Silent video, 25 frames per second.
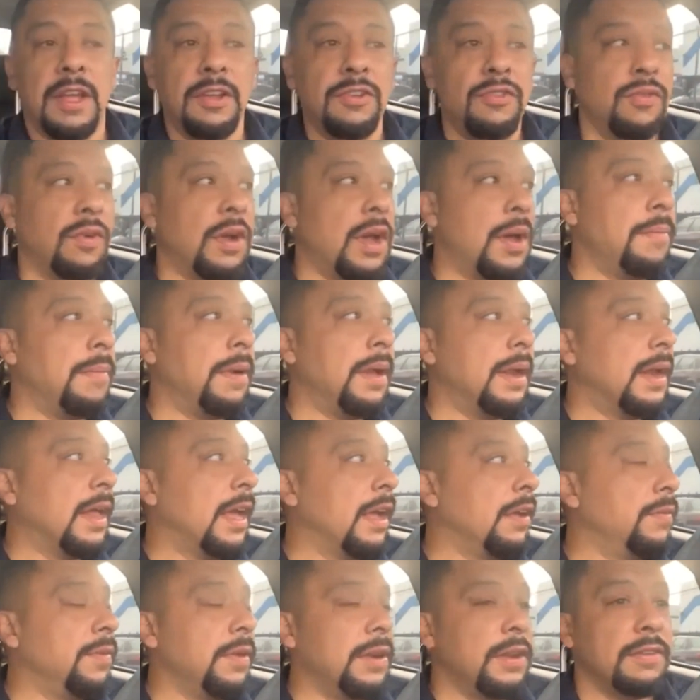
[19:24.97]
dropped my
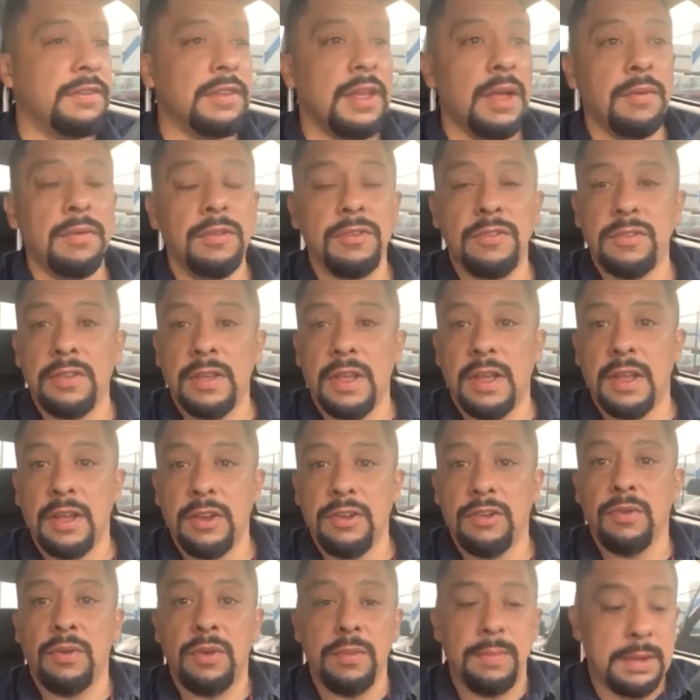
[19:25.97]
live feed as I was
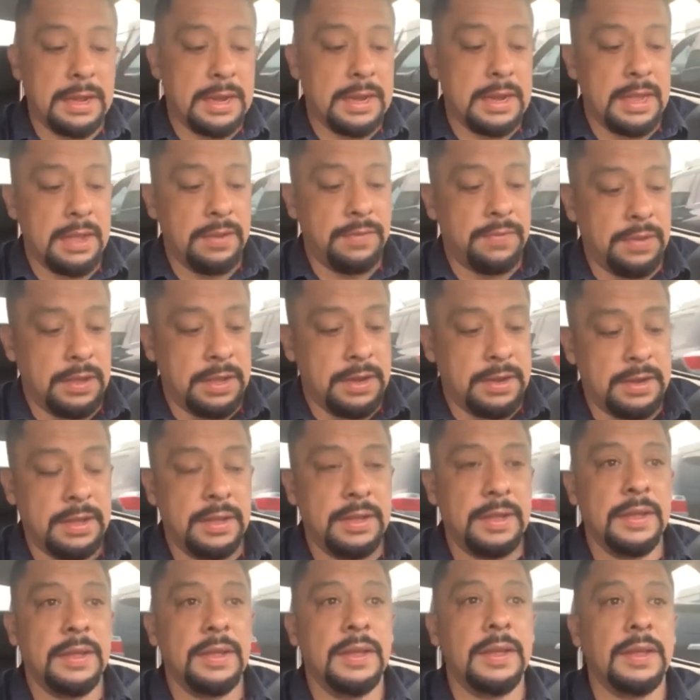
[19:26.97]
doing my live feed.
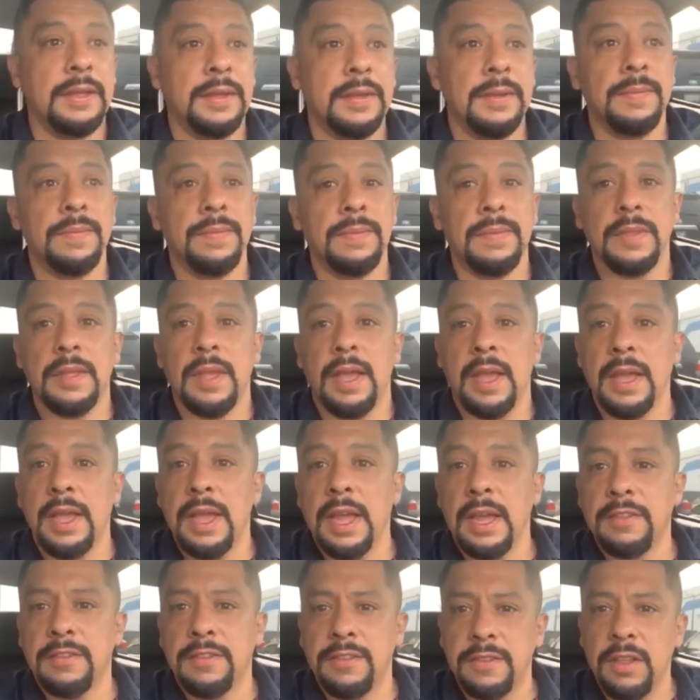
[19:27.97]
I
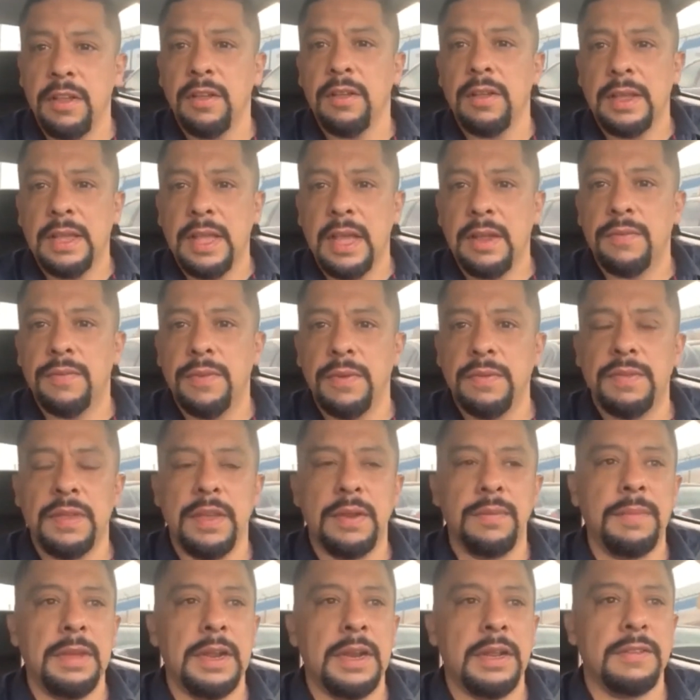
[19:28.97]
got
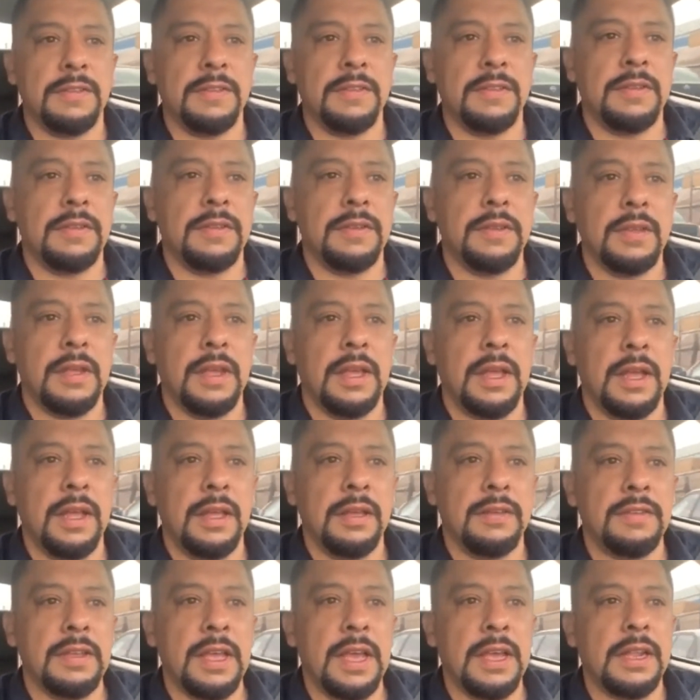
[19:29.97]
15 minutes,
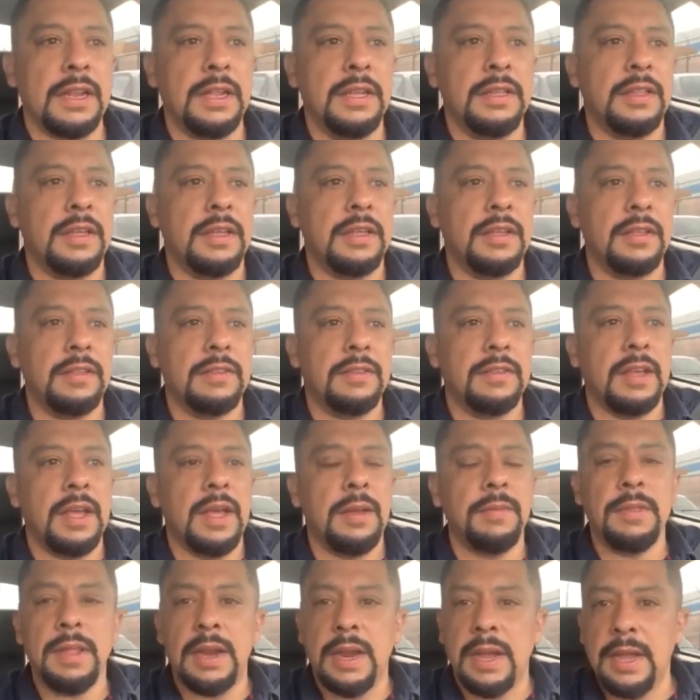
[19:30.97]
exactly the
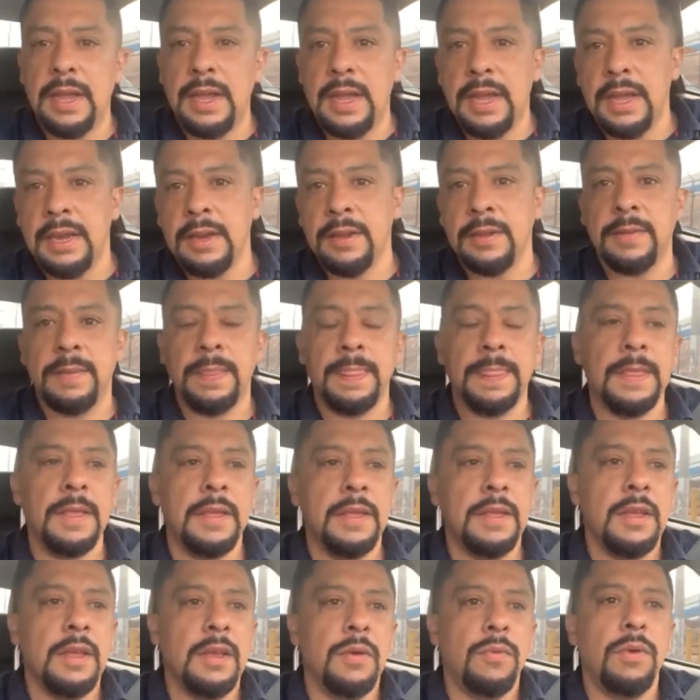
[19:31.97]
time that I had.
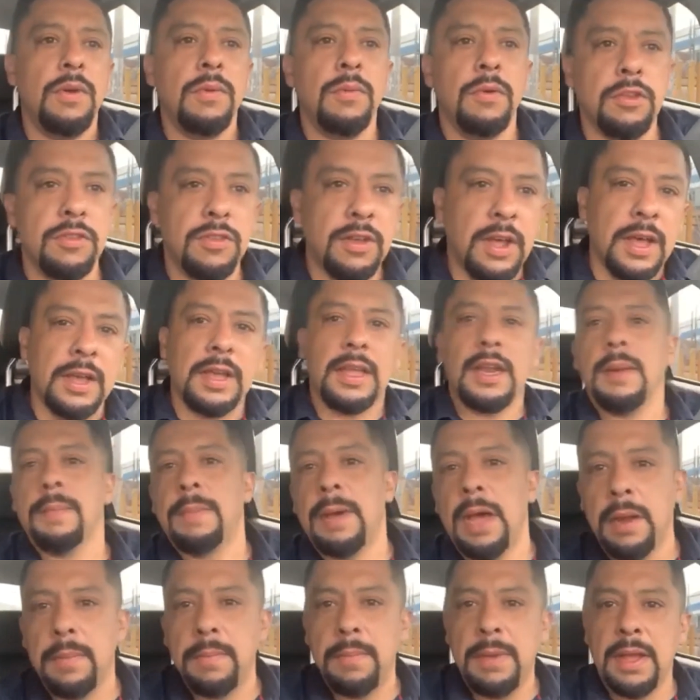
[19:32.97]
We were talking
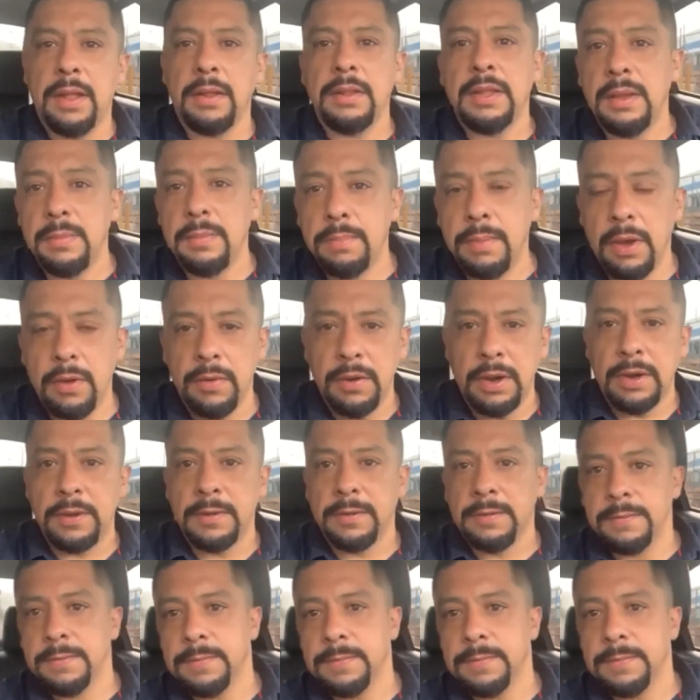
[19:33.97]
about mail-in voting.